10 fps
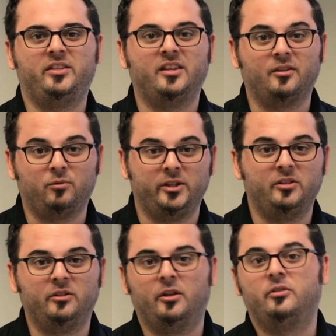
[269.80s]
We think if we
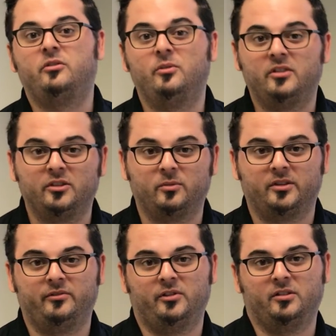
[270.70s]
do those 2 things with
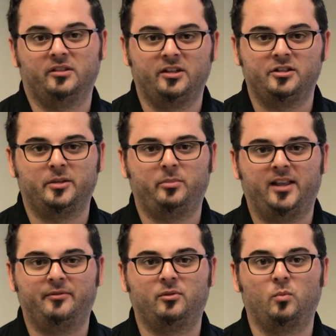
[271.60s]
the Fuller Leadership
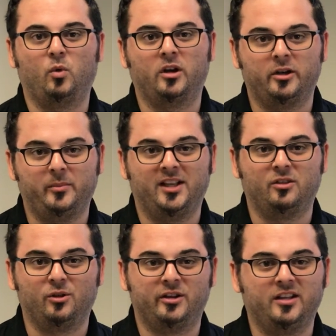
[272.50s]
Platform, we're going to make
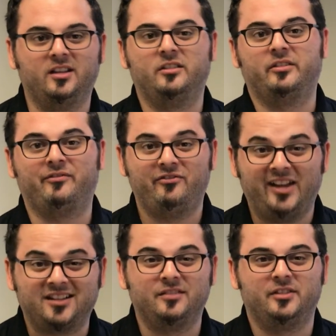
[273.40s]
learning as
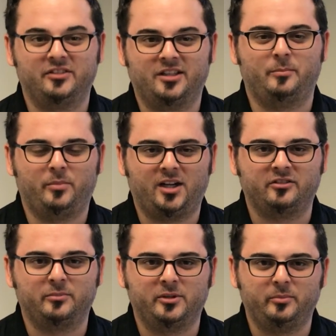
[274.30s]
effective as it can
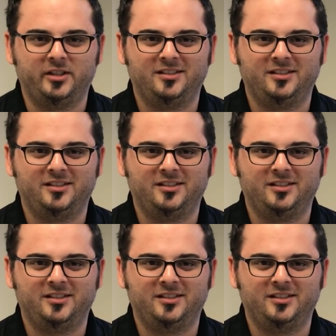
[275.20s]
possibly be.